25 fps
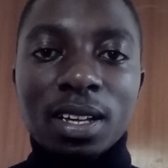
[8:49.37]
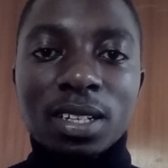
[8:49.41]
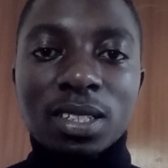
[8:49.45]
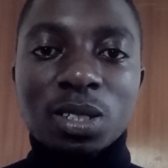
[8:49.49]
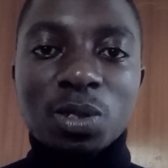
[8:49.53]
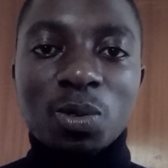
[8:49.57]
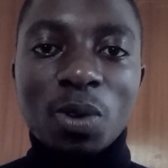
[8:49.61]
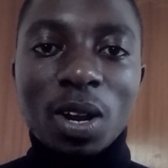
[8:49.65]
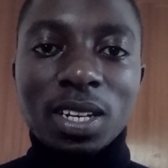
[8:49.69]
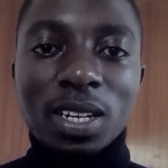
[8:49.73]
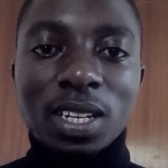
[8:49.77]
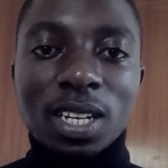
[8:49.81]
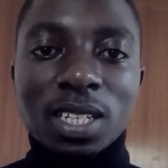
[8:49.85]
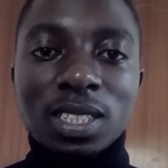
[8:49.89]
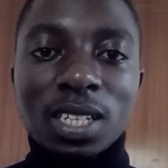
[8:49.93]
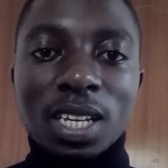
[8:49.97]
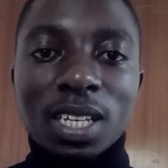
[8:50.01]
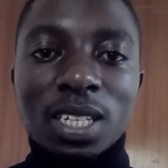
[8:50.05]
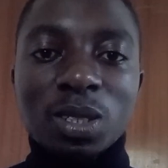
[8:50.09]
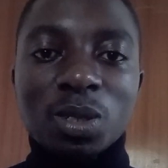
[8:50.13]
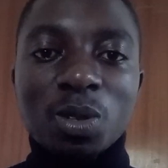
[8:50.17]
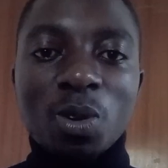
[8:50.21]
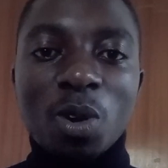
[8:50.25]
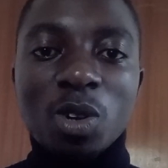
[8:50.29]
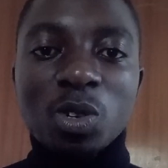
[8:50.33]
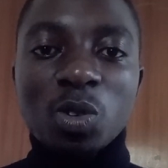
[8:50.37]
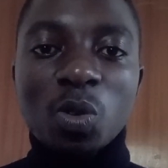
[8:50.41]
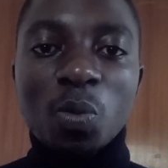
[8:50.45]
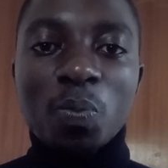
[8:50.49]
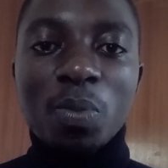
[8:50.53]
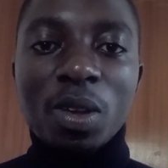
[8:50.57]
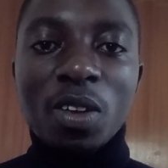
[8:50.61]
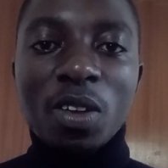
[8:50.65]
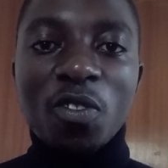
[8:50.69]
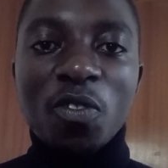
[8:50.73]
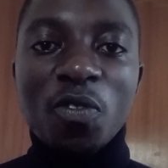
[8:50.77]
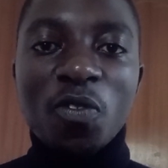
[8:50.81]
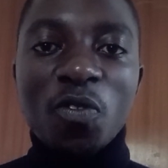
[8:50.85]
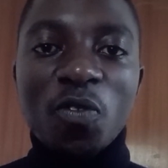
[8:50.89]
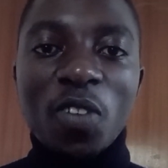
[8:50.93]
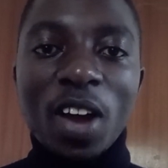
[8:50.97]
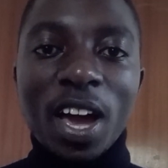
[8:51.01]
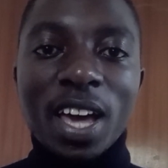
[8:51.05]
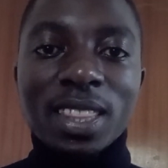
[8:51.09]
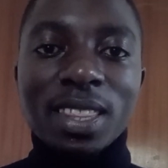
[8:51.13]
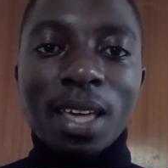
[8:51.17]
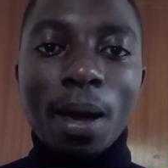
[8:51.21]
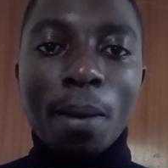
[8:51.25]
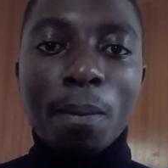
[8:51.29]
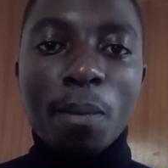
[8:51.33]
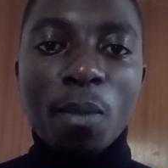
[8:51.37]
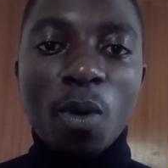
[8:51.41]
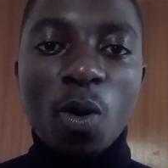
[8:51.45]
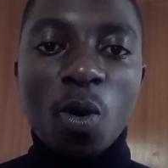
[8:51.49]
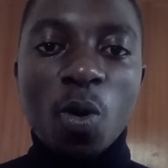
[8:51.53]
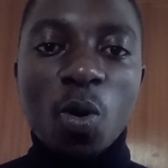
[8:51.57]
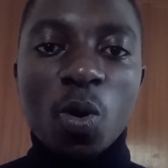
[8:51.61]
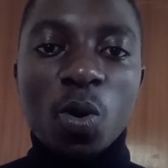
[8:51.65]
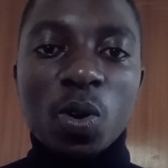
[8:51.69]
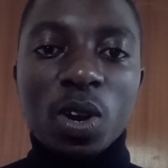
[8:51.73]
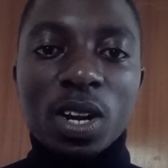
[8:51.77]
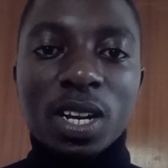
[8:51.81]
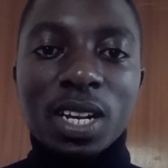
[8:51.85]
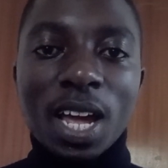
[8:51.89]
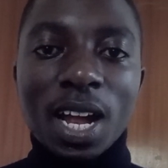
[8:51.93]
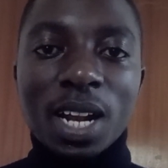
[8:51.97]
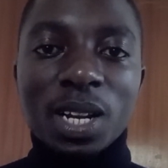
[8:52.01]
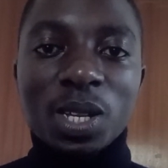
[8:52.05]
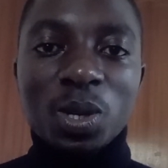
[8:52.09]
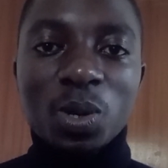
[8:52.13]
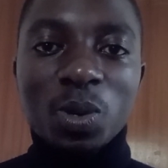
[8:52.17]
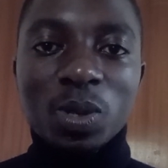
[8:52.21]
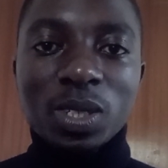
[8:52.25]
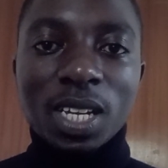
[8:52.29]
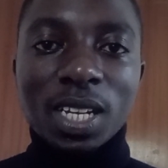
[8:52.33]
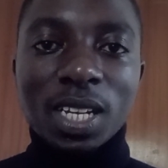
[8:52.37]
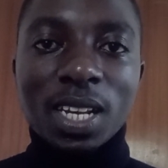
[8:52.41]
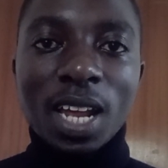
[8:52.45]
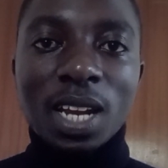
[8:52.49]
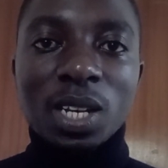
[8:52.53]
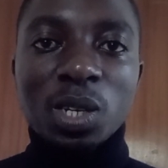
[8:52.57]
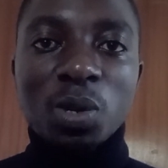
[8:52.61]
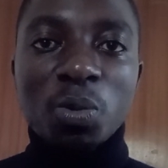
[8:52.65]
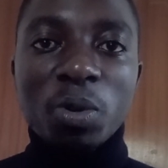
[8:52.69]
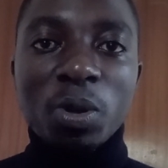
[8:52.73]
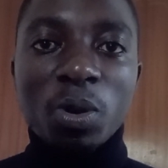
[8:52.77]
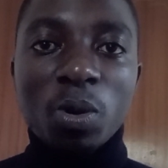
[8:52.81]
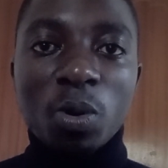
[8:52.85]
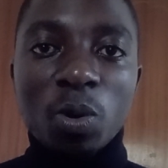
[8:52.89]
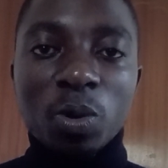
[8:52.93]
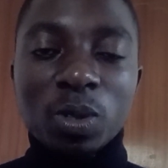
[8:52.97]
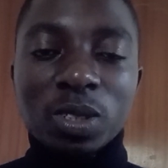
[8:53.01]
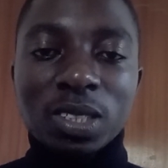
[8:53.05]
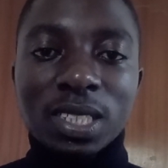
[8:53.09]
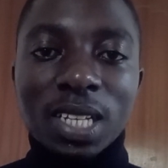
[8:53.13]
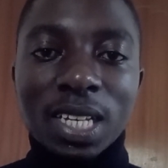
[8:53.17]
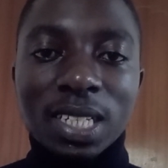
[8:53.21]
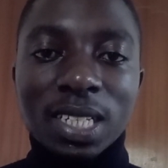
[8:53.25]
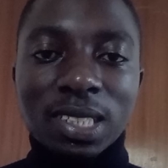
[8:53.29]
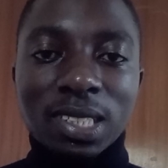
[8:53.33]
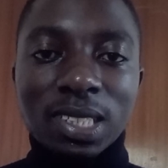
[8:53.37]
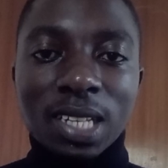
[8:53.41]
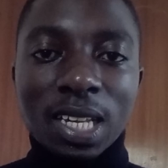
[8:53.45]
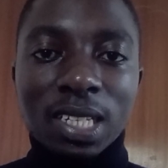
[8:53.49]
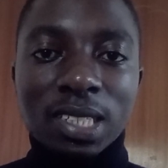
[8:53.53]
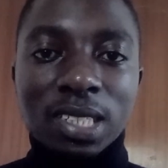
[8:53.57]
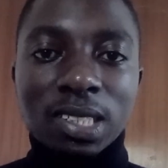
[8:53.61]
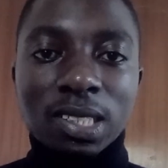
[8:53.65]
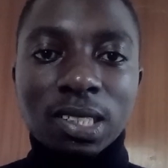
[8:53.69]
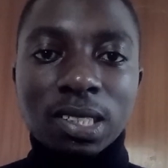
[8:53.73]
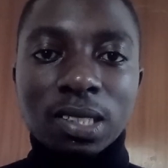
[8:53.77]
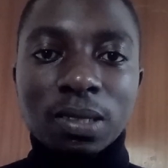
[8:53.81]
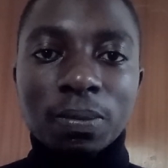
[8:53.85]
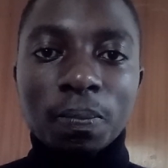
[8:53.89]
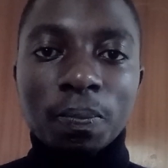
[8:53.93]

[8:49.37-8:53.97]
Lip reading: strategy is going to be furthermore diluted and will lose the sense.